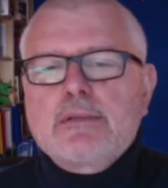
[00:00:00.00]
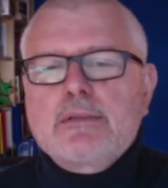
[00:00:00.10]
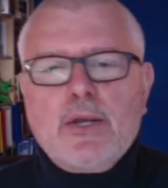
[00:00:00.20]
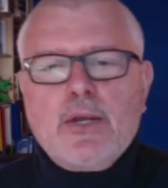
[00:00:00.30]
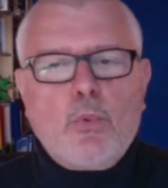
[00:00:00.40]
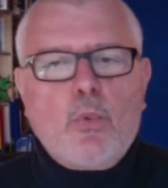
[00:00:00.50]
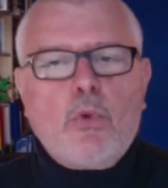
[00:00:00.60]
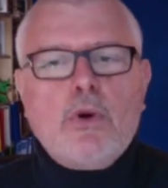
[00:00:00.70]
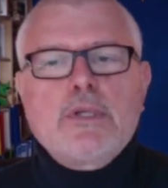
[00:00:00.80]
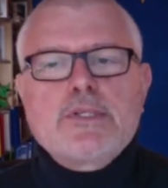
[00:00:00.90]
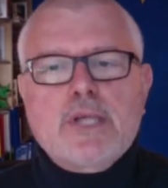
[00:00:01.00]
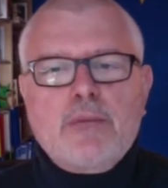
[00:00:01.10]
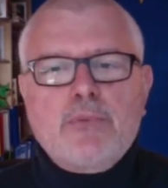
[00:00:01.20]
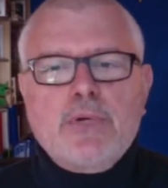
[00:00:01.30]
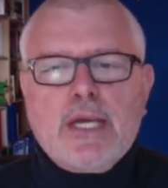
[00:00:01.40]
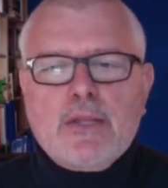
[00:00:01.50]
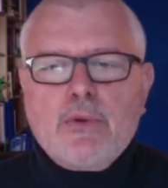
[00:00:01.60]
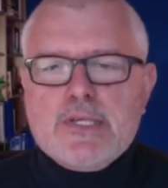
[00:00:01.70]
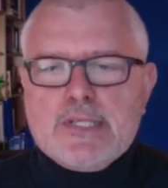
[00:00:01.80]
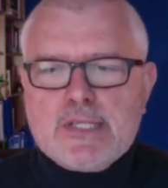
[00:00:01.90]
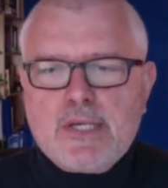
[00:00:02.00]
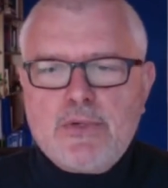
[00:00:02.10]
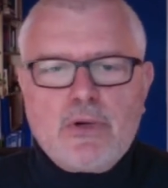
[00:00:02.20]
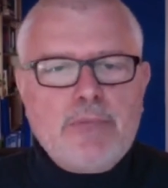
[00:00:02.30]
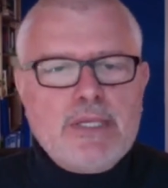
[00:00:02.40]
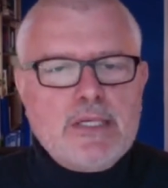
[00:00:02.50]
an award ceremony at OSA's annual meeting,